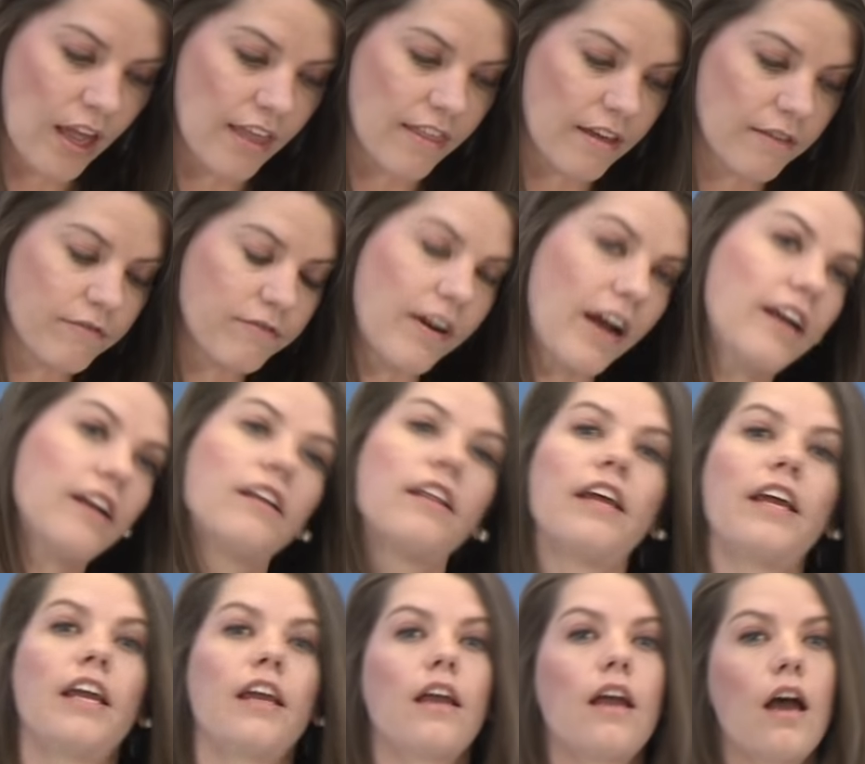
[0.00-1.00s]
And then
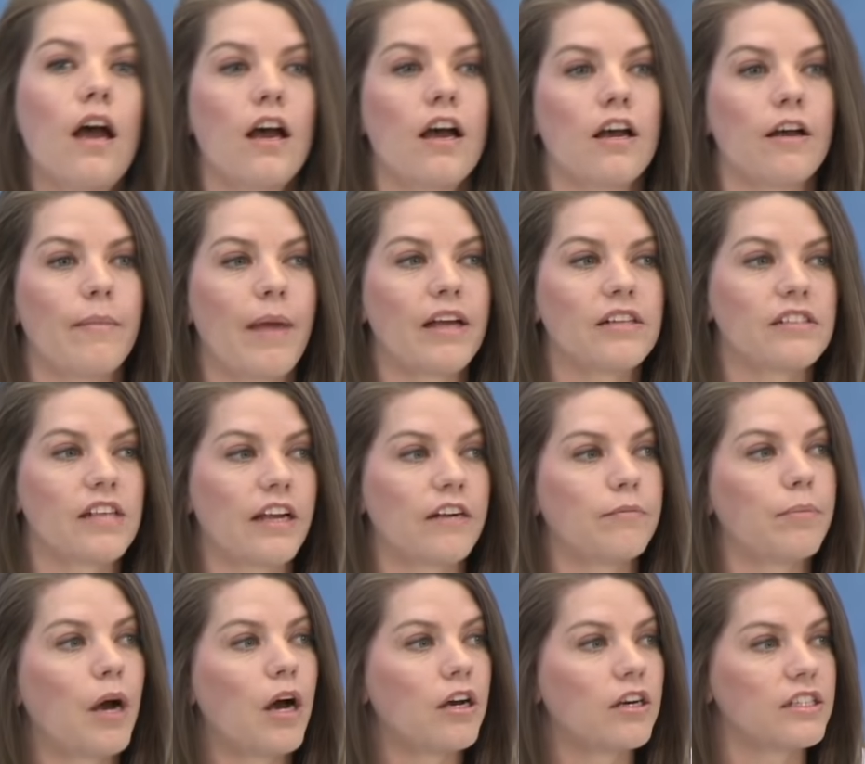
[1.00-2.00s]
finally, outside
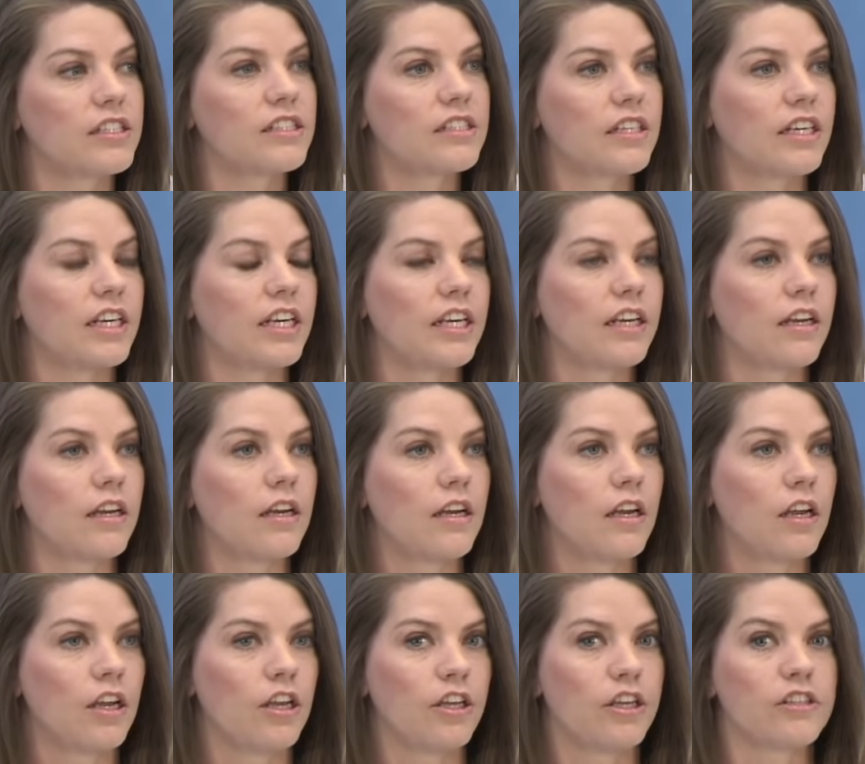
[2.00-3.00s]
of policy,
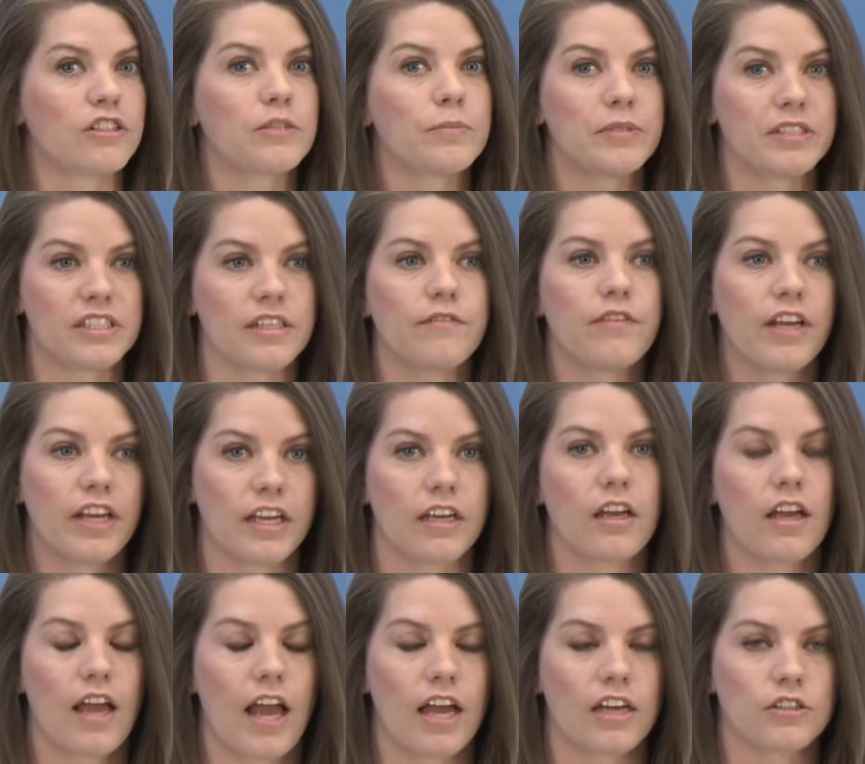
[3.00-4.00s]
you know,
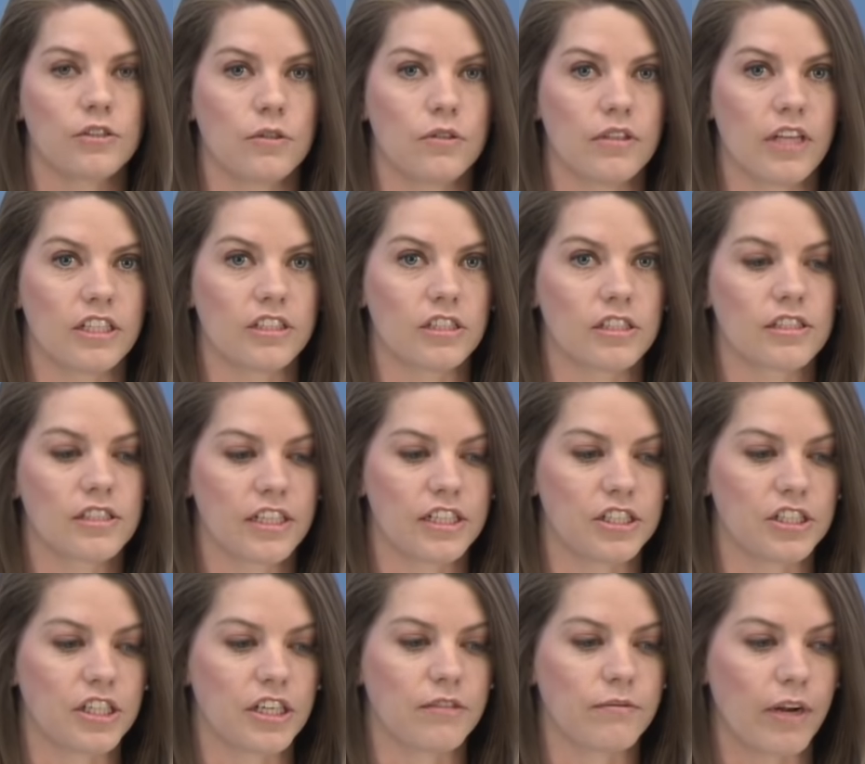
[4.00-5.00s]
specific actual
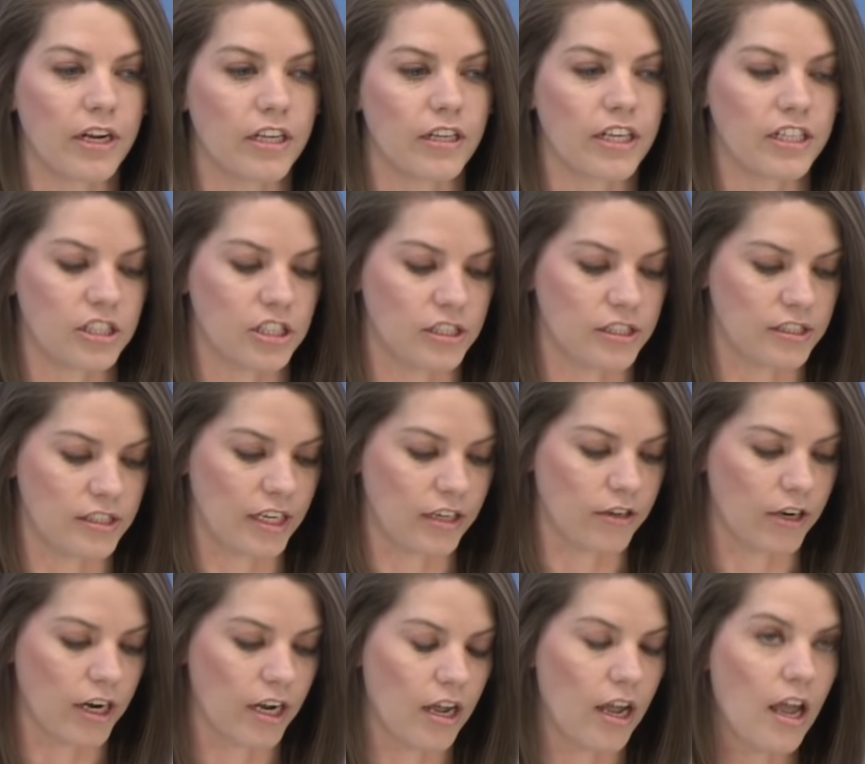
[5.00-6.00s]
legislation, regulation, et
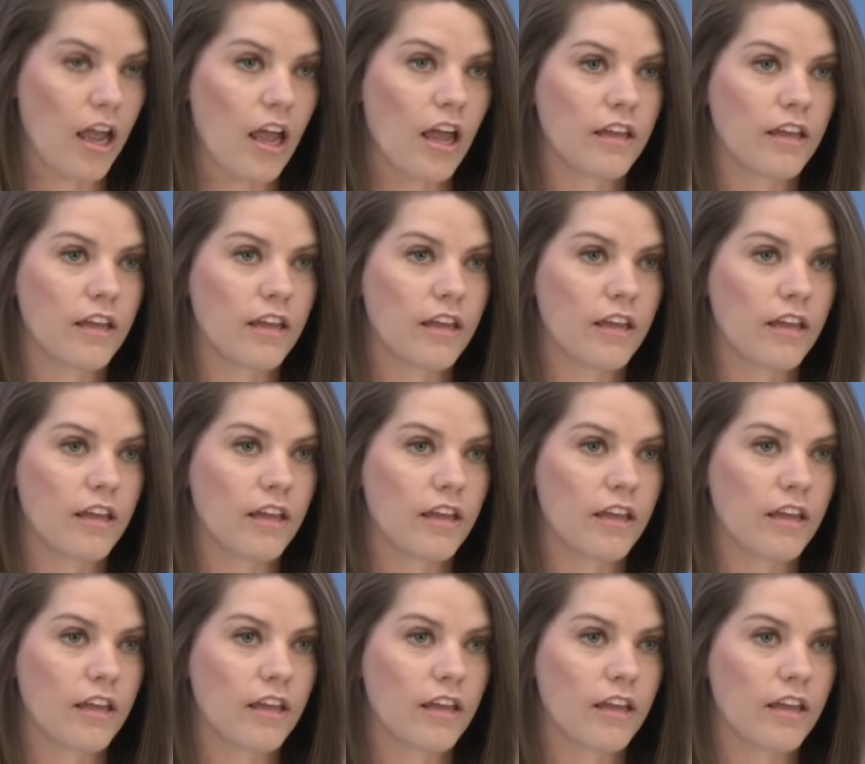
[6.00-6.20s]
cetera,